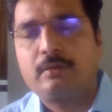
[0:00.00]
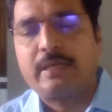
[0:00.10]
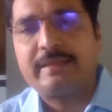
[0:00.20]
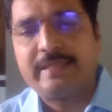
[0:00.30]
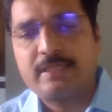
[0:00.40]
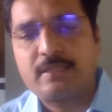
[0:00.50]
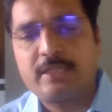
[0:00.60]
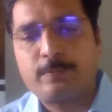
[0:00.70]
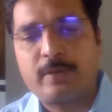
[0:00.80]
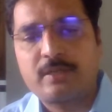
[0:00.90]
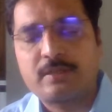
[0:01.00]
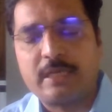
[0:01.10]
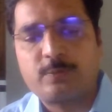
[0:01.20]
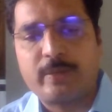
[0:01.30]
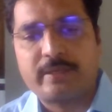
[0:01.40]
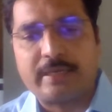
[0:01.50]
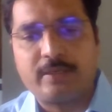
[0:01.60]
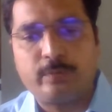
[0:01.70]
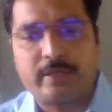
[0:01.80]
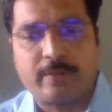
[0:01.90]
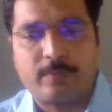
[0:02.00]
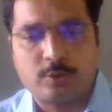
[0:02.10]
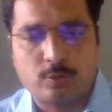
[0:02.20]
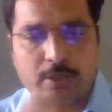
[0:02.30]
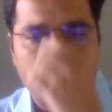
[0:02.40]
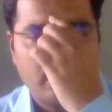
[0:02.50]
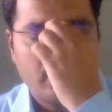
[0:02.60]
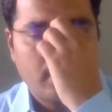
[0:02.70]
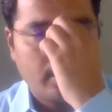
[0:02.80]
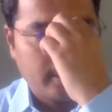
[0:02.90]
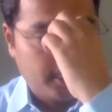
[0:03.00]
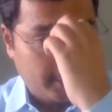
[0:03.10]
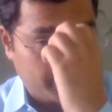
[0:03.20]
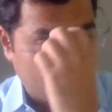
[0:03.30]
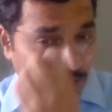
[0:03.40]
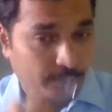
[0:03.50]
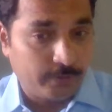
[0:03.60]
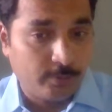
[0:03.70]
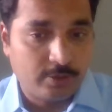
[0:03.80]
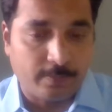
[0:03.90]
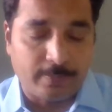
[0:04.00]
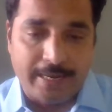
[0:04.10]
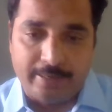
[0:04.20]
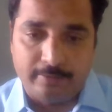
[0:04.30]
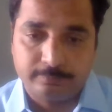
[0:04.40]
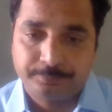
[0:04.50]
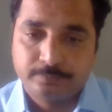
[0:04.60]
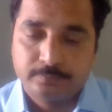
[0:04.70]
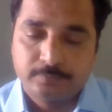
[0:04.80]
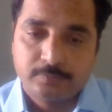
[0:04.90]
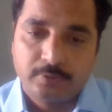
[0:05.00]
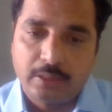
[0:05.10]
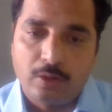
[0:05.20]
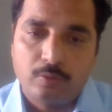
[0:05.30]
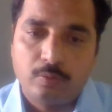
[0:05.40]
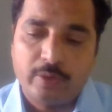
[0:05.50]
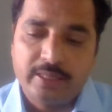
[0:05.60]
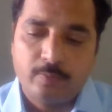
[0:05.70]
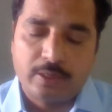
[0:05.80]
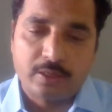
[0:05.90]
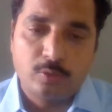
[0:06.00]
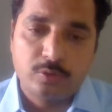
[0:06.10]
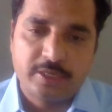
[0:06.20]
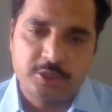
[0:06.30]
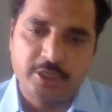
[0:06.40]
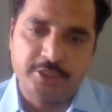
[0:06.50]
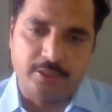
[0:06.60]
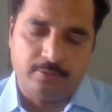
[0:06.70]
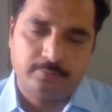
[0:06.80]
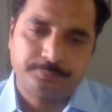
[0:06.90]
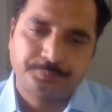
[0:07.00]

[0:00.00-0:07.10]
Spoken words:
and this first aspect, that is with reference to the restrictions of use of land. Now, what are those restrictions?